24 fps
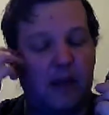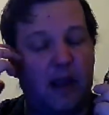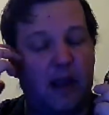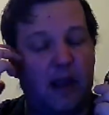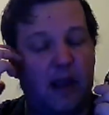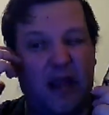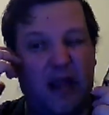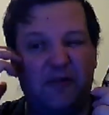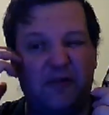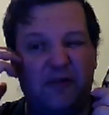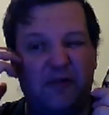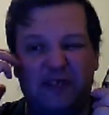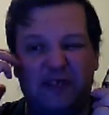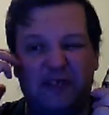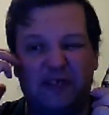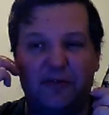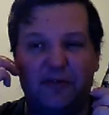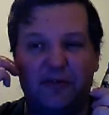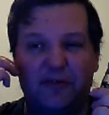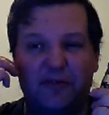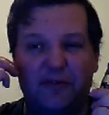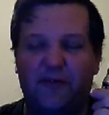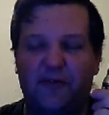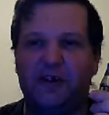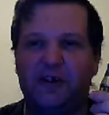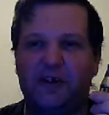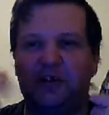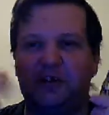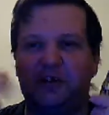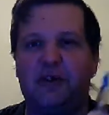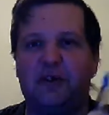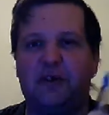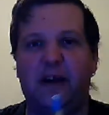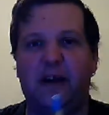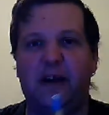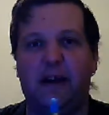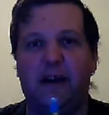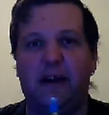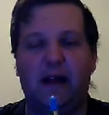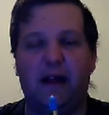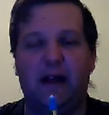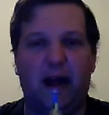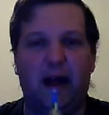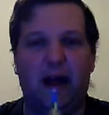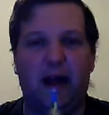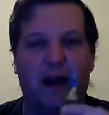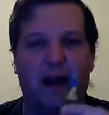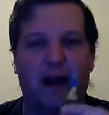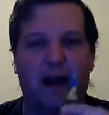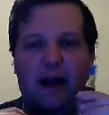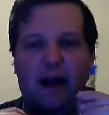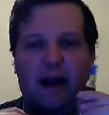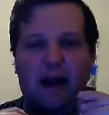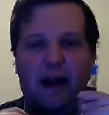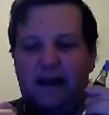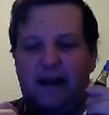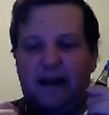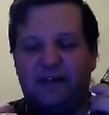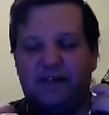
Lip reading: was so frustrated. I